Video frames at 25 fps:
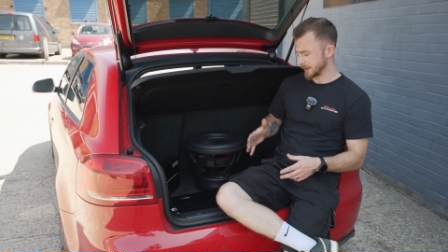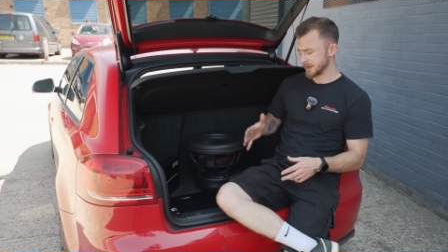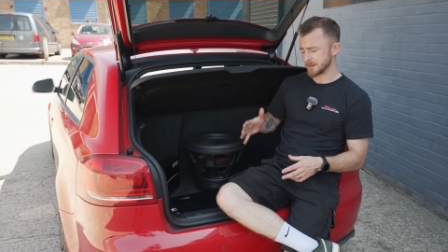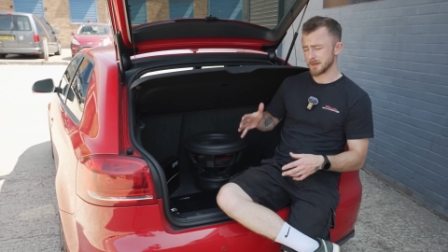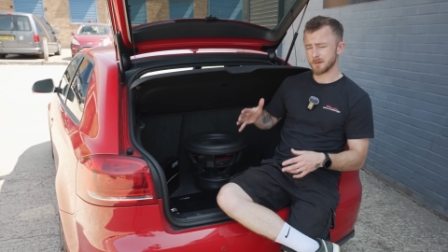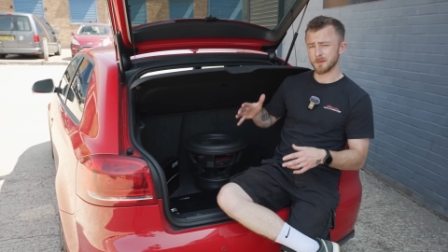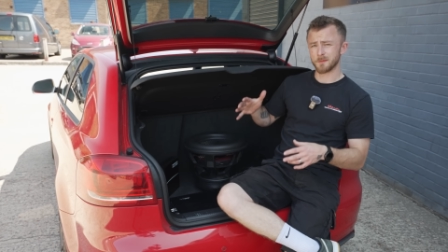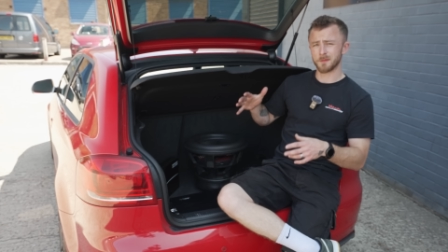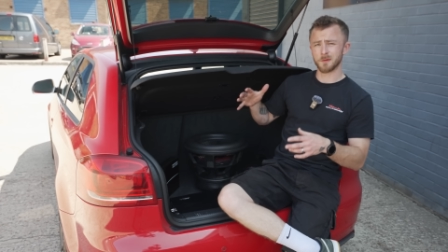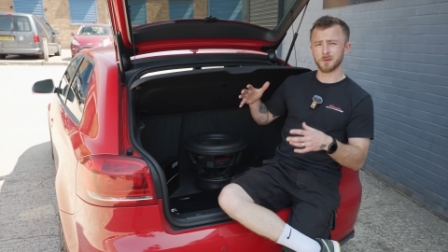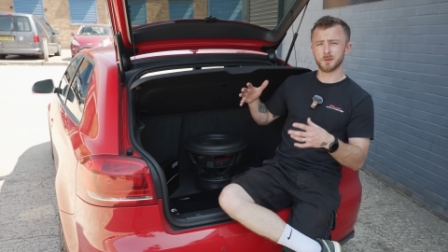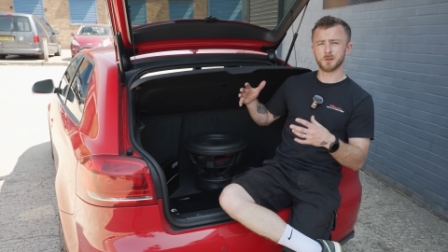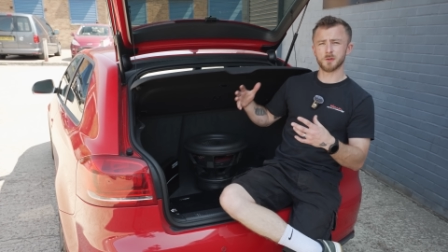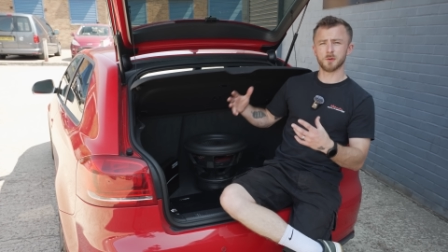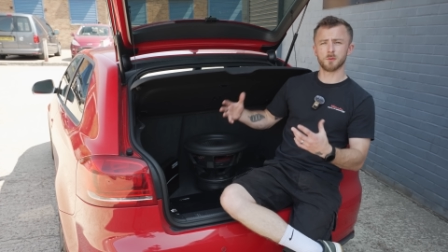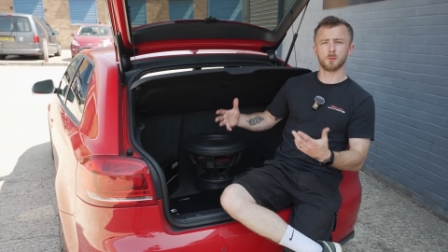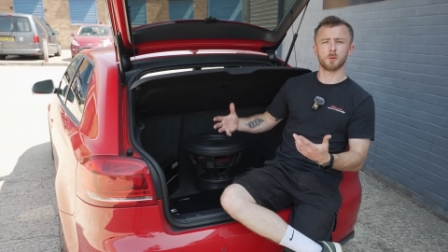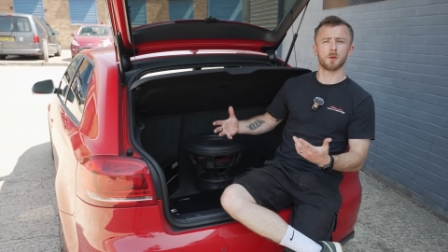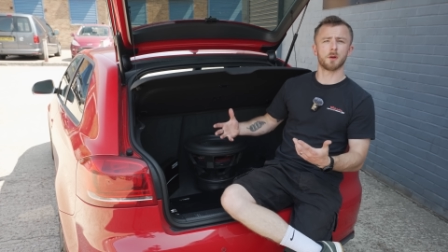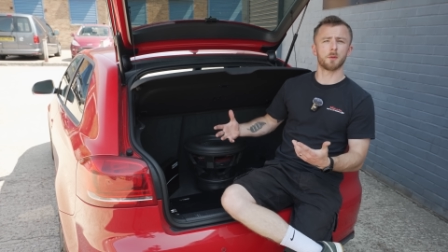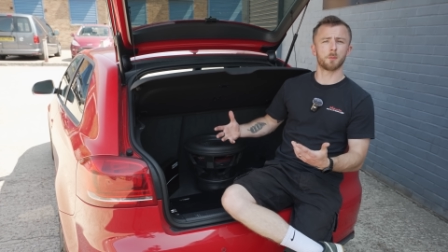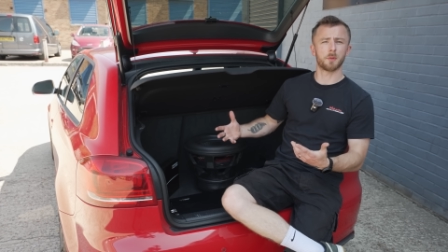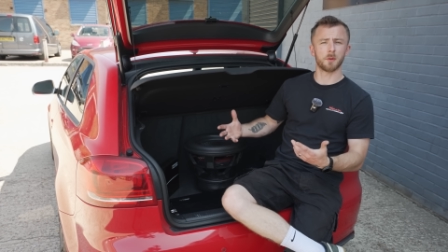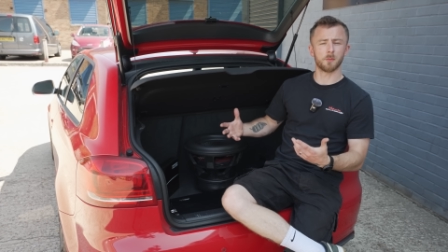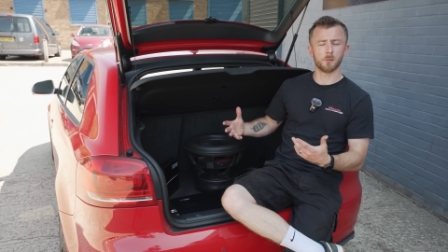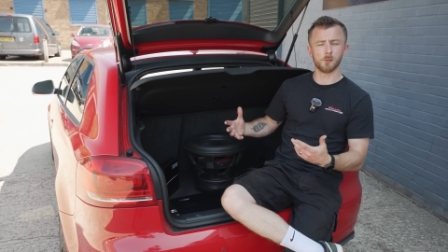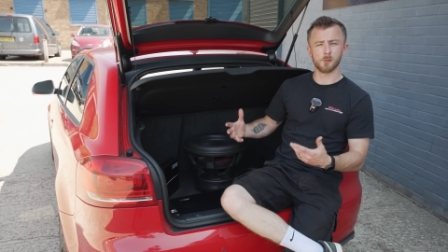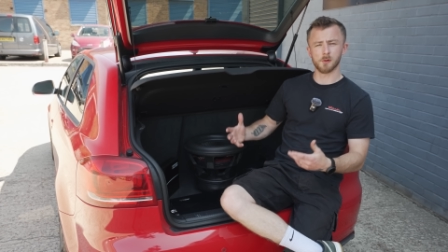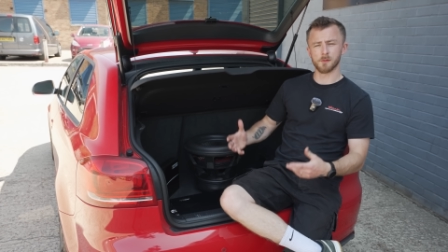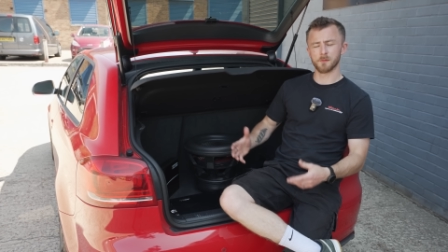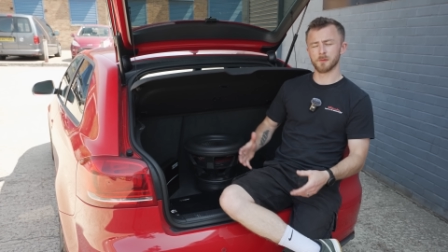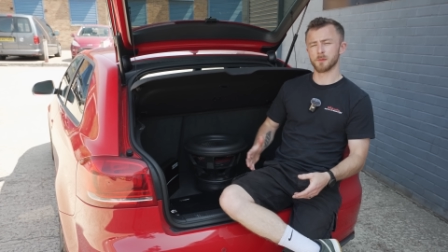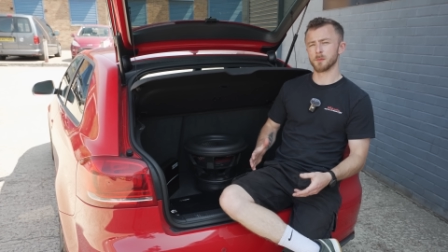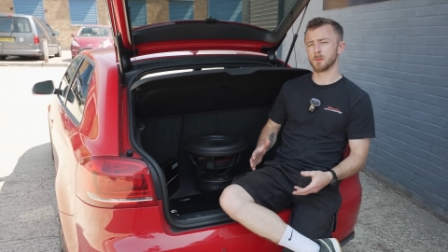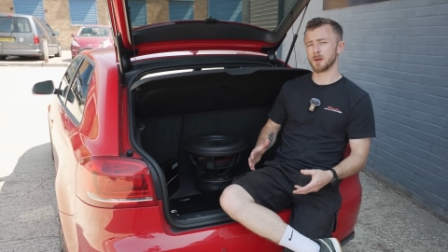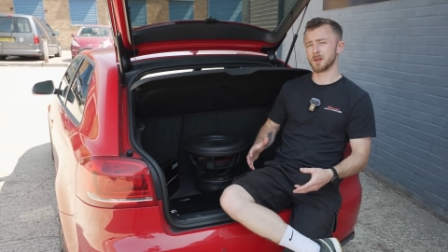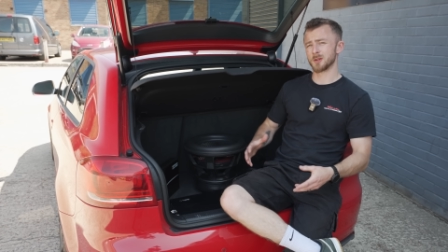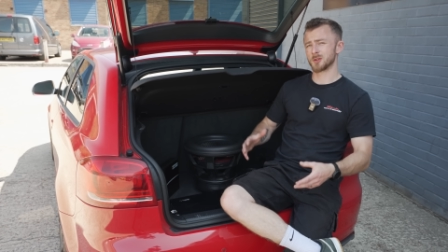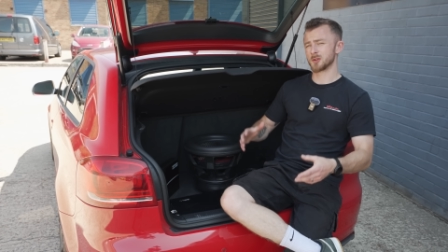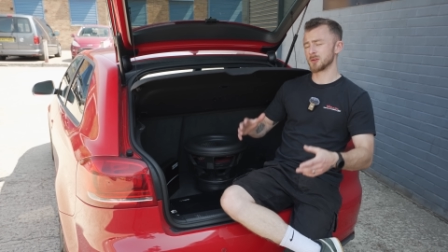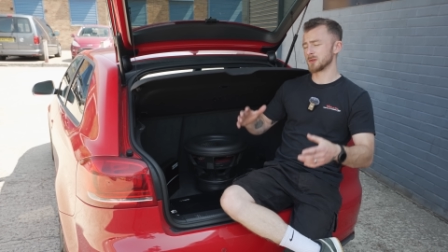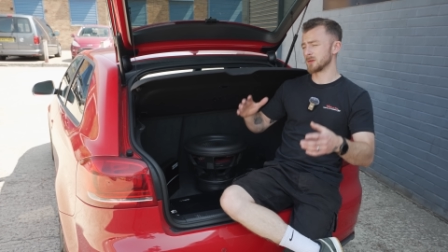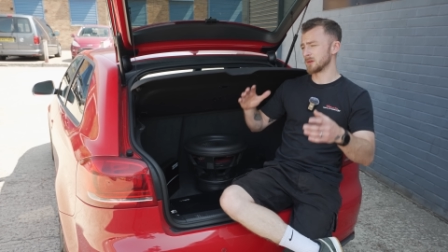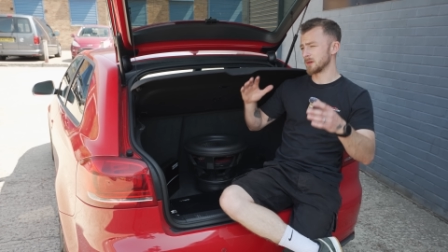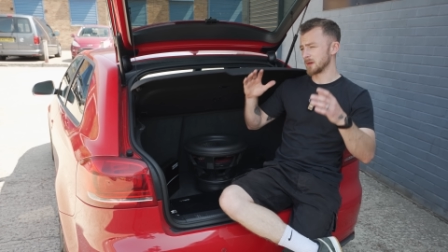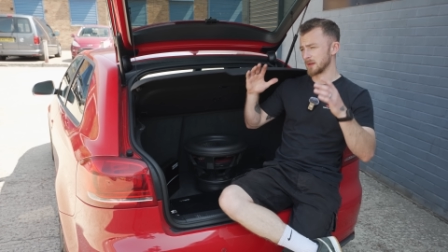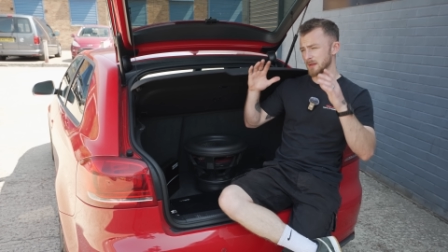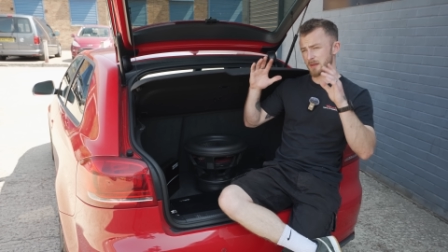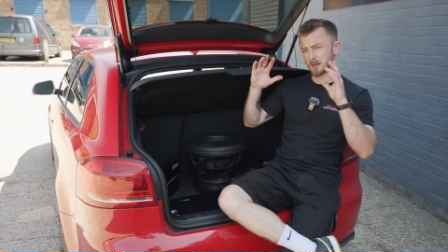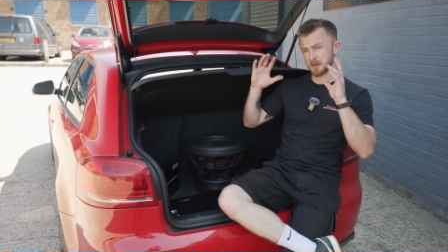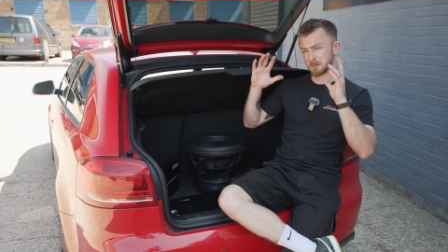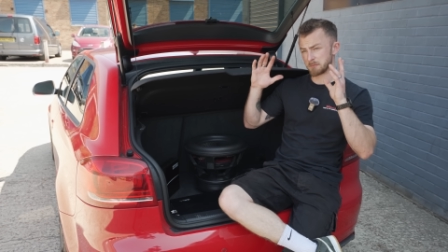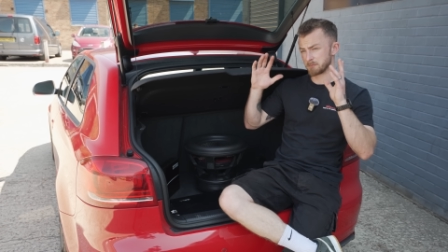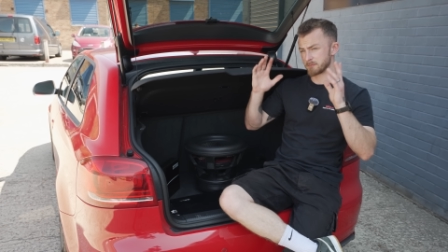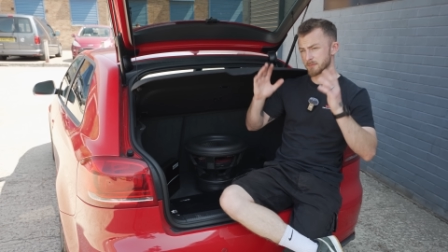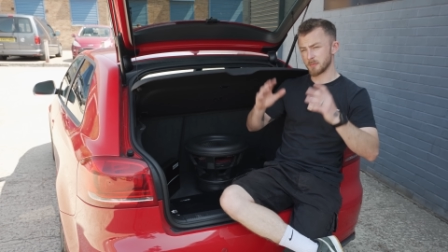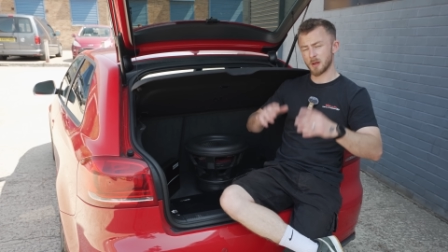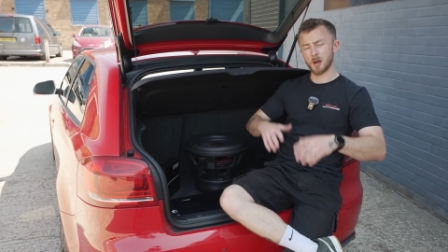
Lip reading: So if you do want a bit more information and a